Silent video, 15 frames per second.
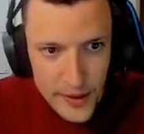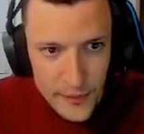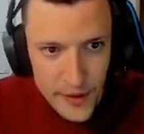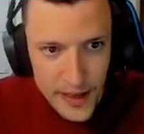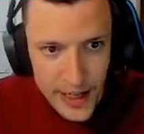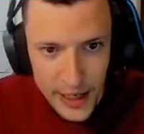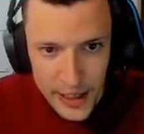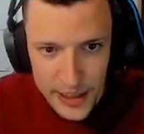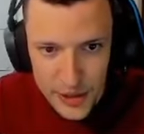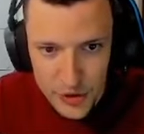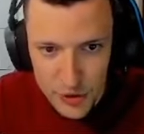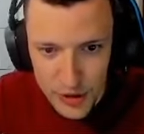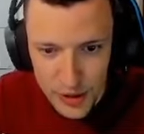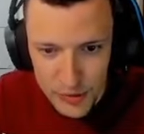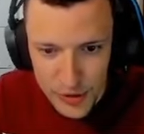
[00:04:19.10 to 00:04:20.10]
the fuck? I actually
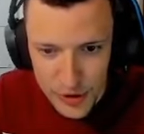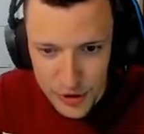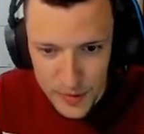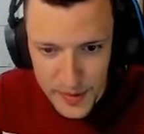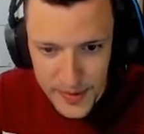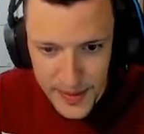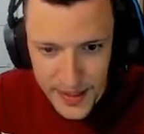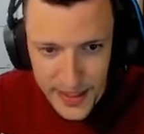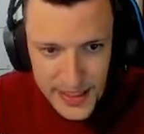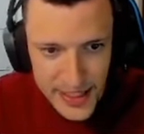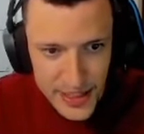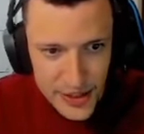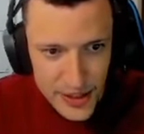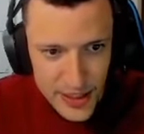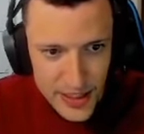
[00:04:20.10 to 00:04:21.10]
thought that was stop spin. It's
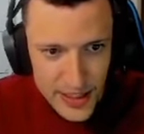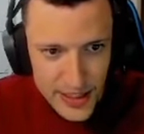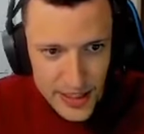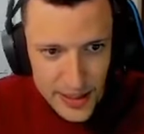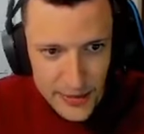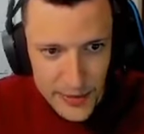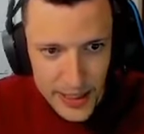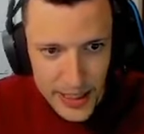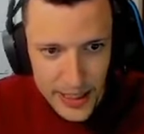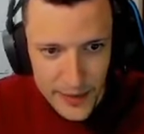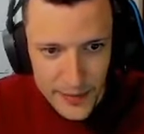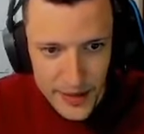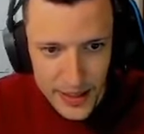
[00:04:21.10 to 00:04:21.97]
actually a real life